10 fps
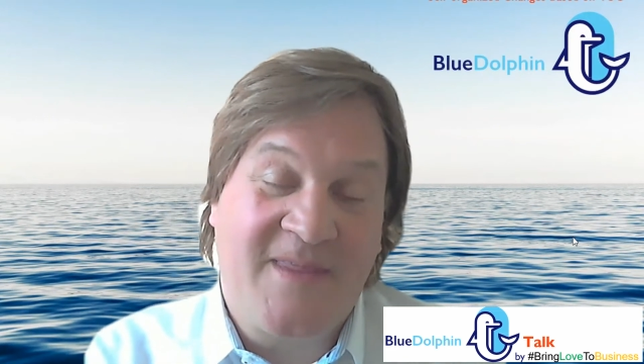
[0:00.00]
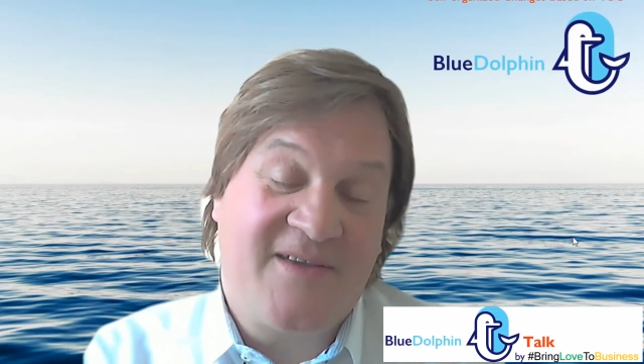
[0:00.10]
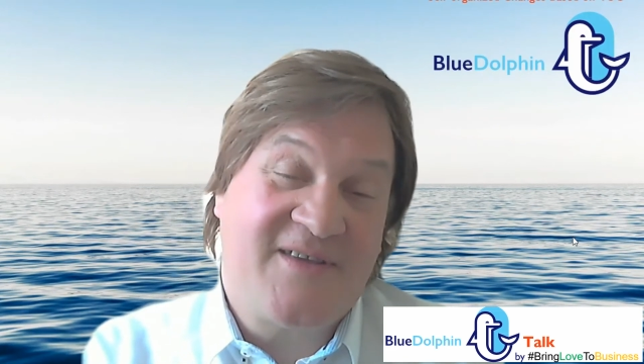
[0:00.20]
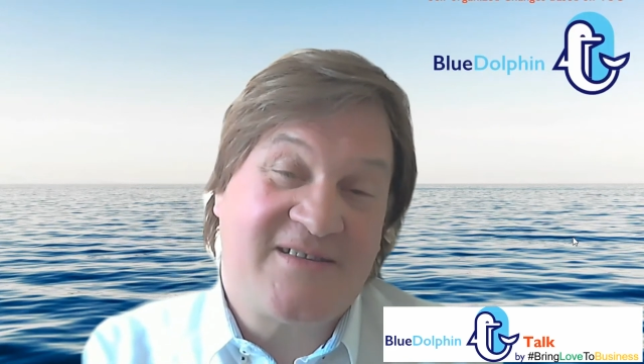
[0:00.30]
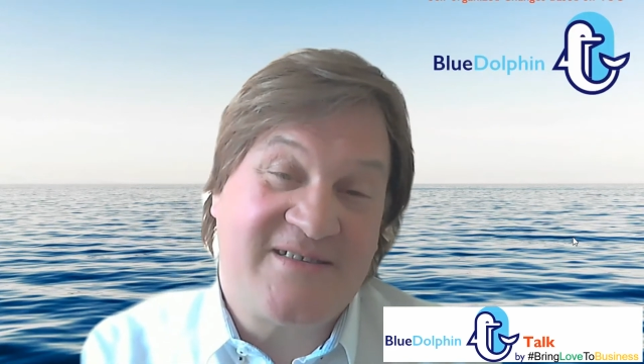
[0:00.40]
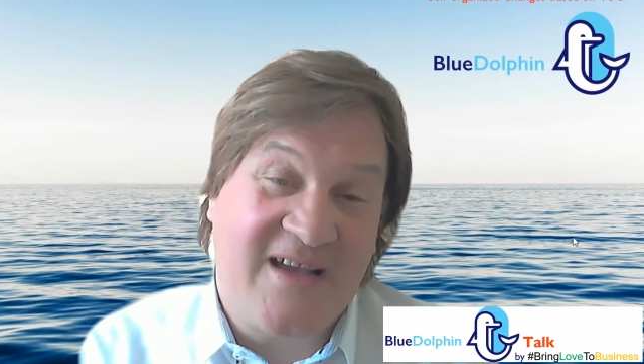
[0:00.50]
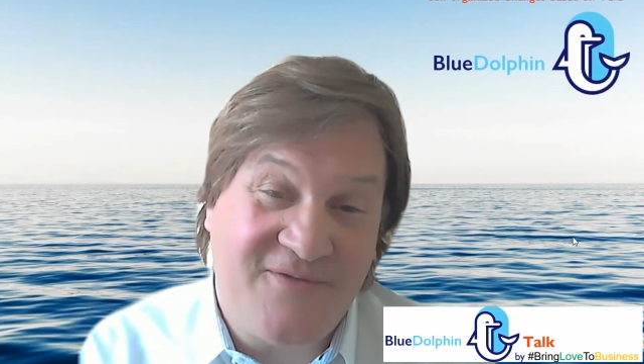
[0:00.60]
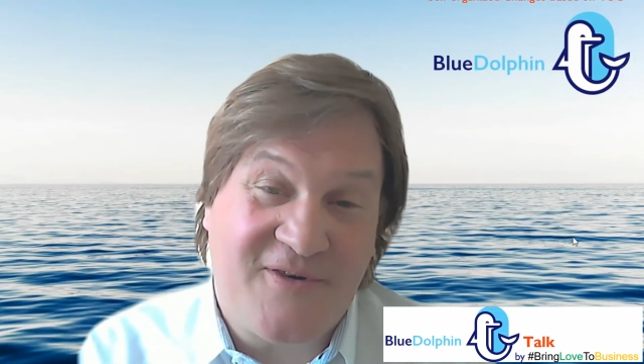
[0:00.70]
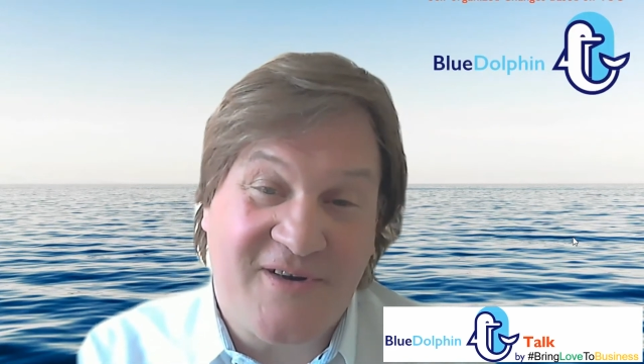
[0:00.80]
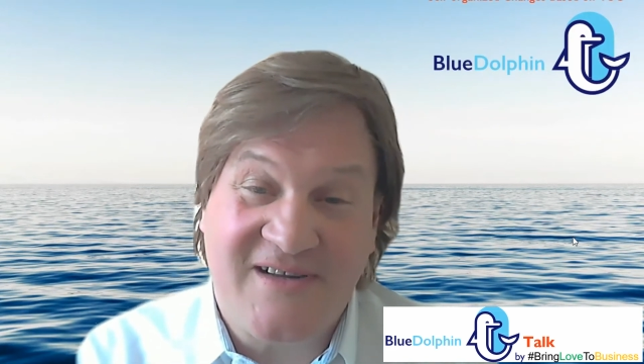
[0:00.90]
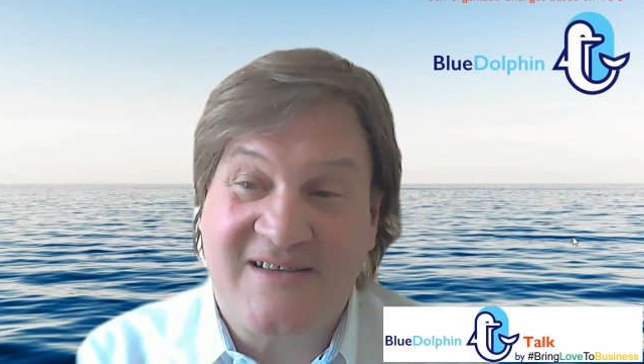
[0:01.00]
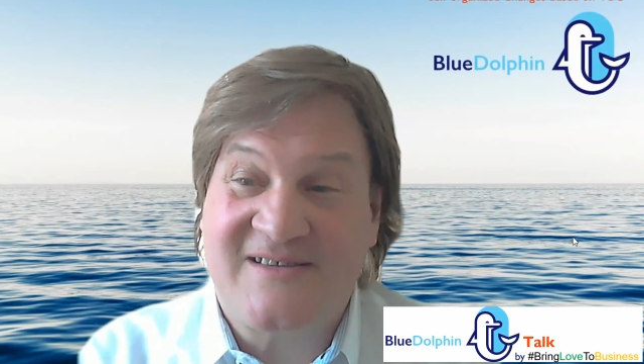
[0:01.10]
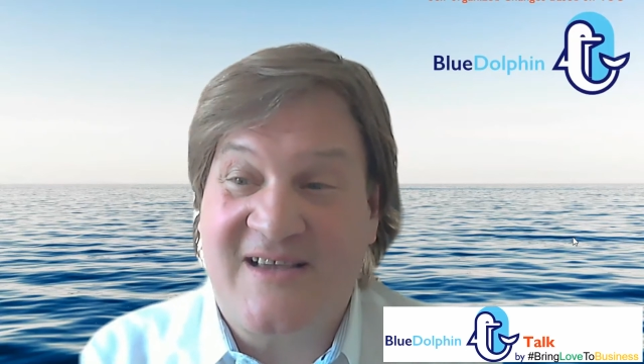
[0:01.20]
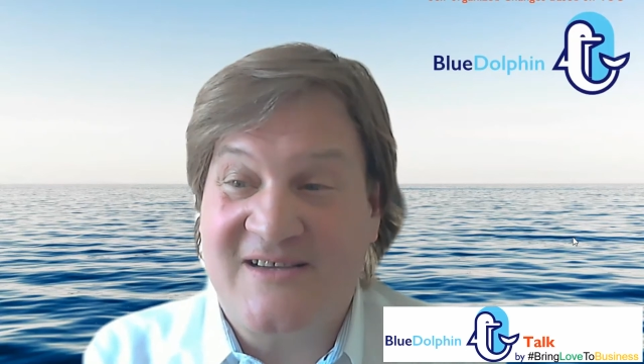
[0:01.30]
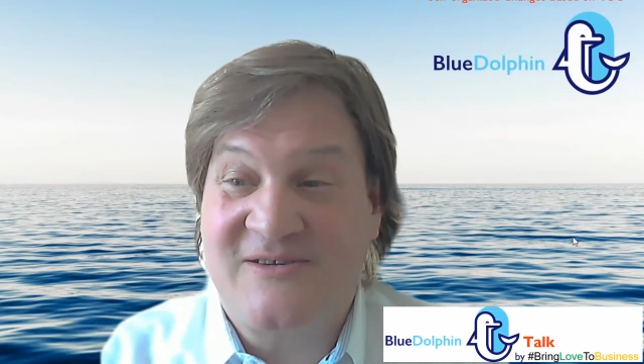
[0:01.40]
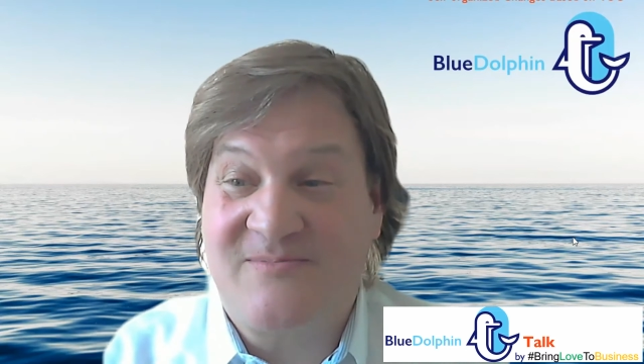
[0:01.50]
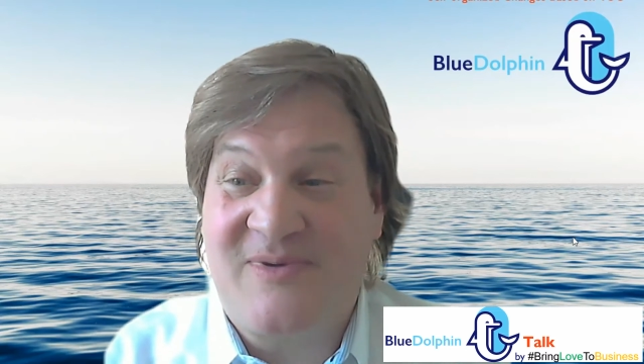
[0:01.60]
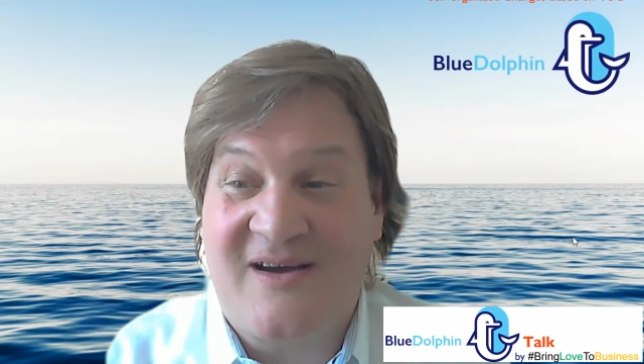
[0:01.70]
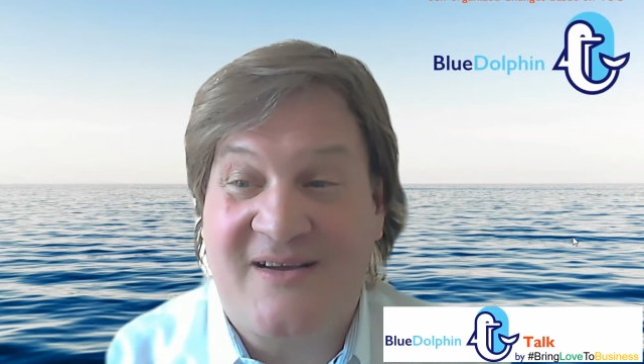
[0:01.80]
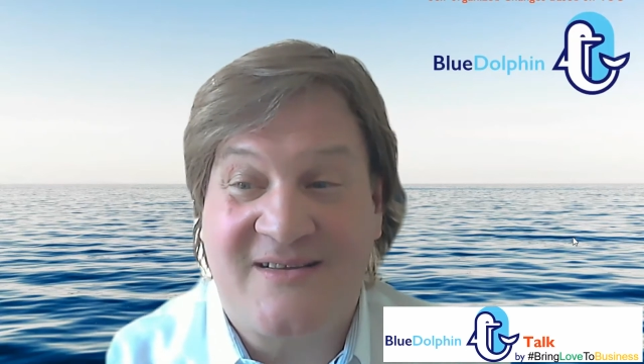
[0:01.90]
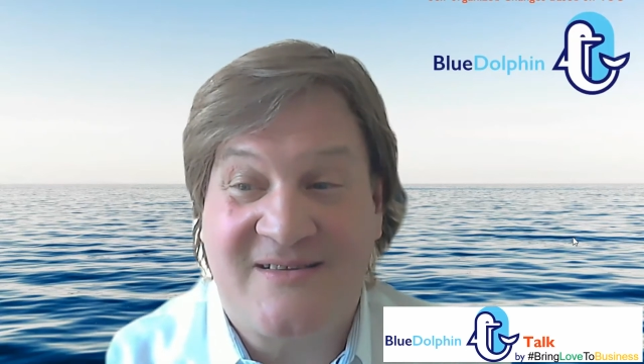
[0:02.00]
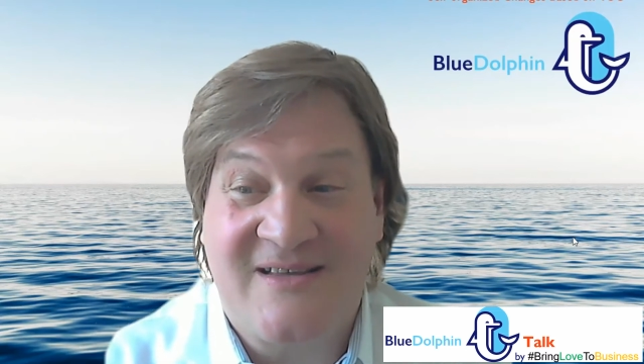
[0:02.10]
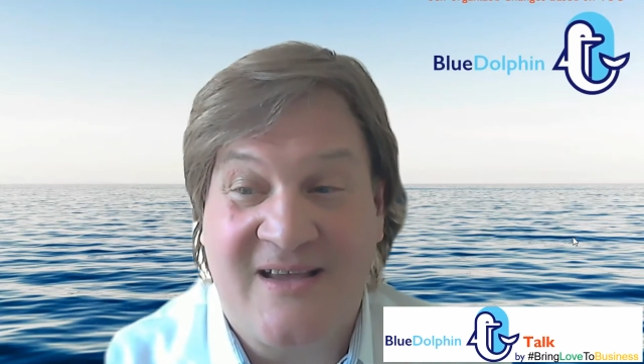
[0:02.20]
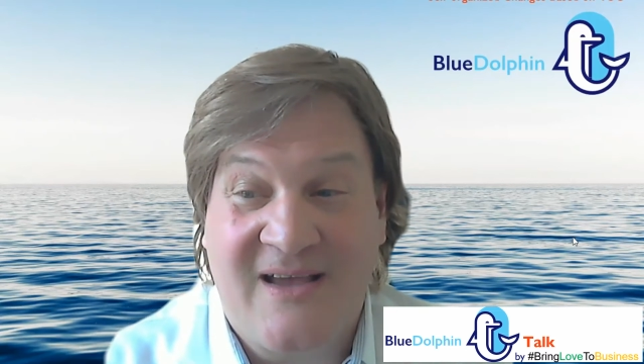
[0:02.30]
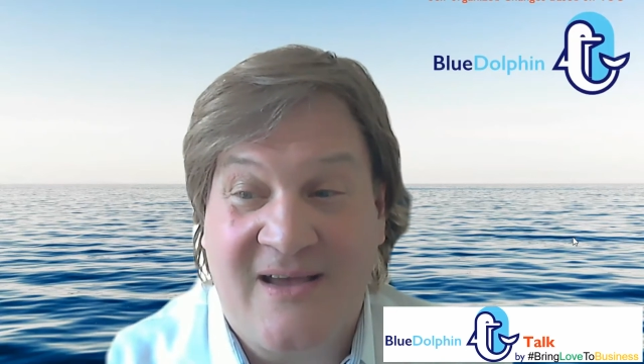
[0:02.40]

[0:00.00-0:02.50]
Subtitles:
And the self-organization part is